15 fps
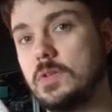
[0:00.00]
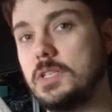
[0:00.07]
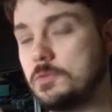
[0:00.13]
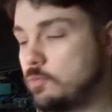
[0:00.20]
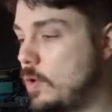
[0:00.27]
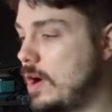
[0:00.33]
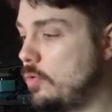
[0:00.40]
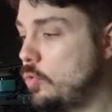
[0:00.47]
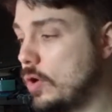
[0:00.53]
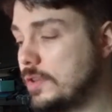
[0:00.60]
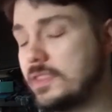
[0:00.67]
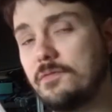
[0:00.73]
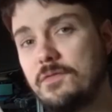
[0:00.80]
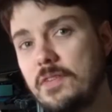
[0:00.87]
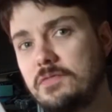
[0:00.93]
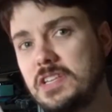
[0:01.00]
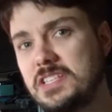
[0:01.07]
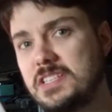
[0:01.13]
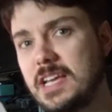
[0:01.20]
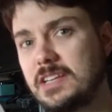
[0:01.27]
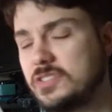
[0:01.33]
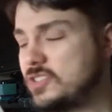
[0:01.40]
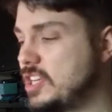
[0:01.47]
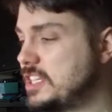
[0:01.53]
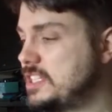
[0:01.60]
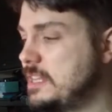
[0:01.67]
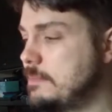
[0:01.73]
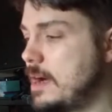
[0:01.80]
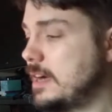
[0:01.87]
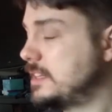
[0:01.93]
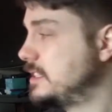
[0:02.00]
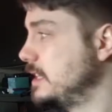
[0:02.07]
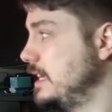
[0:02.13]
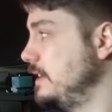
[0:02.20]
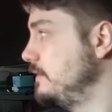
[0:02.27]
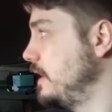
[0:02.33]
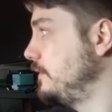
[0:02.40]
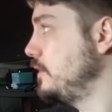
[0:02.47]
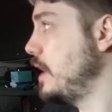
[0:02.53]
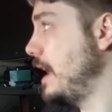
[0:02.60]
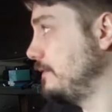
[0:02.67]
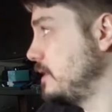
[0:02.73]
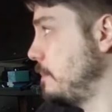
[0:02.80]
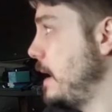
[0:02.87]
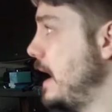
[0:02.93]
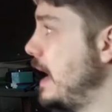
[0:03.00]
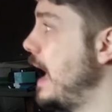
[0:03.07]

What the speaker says: It's well worth the $60, even if you have to pay